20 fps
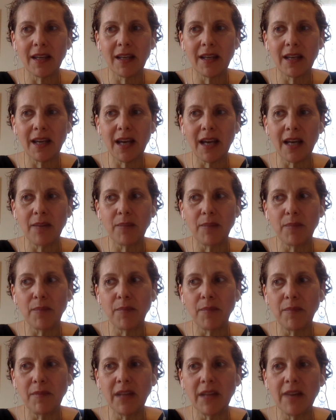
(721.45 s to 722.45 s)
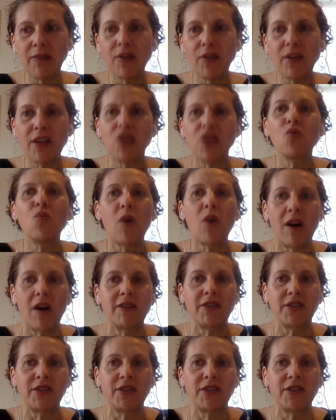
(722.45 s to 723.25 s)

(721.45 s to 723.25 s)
at a level that you want